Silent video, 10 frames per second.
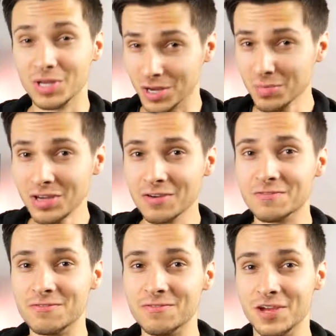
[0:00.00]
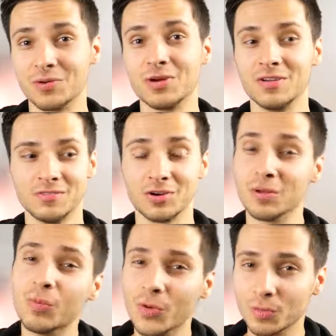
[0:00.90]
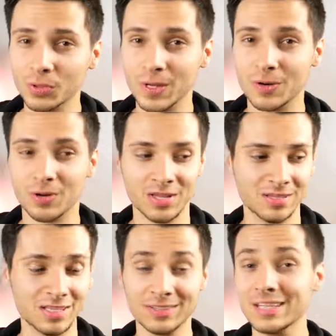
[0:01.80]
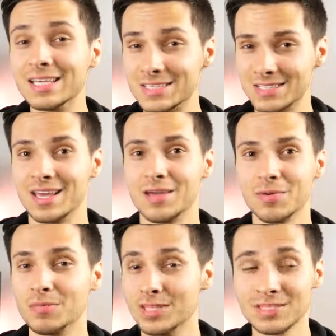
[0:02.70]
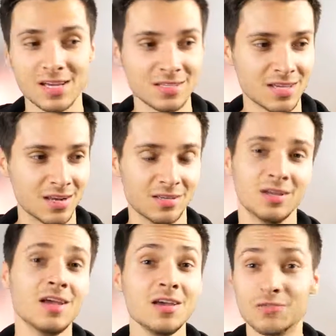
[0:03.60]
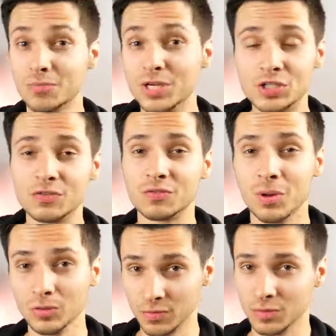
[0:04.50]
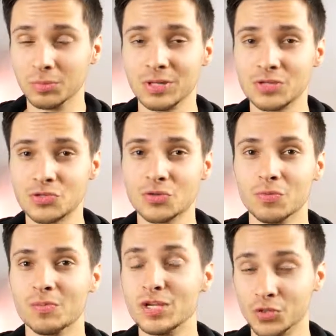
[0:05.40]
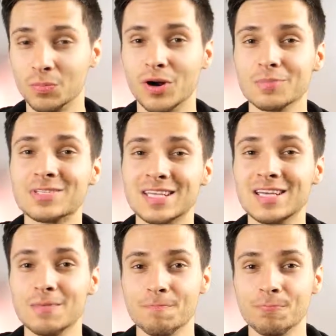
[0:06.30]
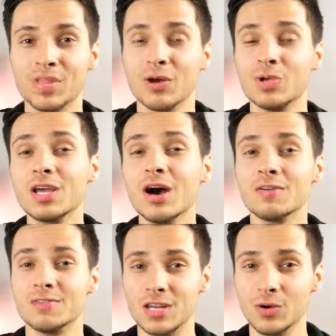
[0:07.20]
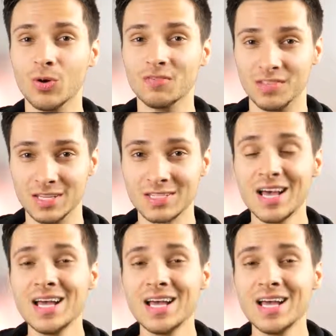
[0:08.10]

becoming a very, very important player in the leaks game. I mean, this guy's getting information from all over the place, so major props to him. Now, he got a video of this,